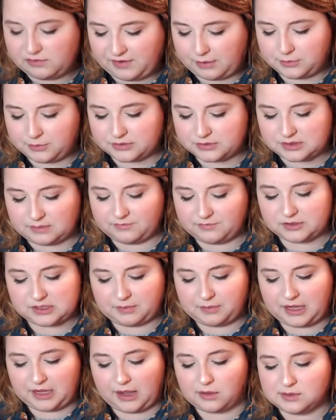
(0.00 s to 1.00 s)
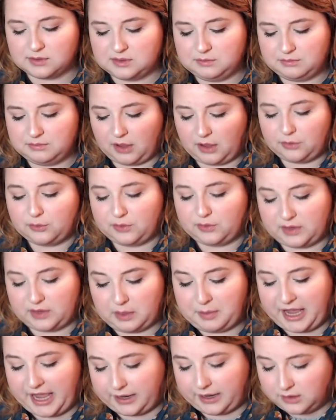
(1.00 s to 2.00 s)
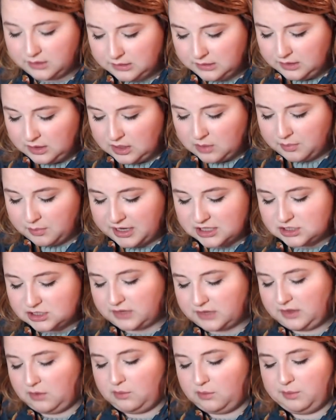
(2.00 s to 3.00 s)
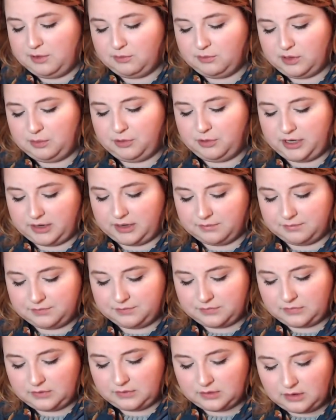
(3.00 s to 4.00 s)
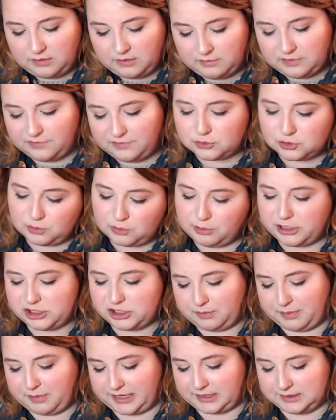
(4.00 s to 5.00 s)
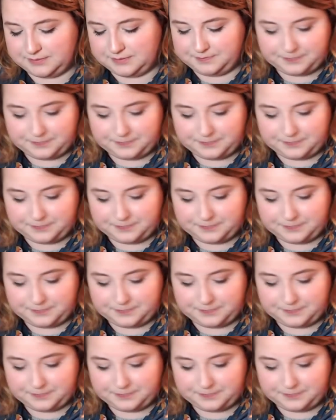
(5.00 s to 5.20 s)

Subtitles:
would use them for something else other than a bag, but I just thought they would be really pretty for future project bags.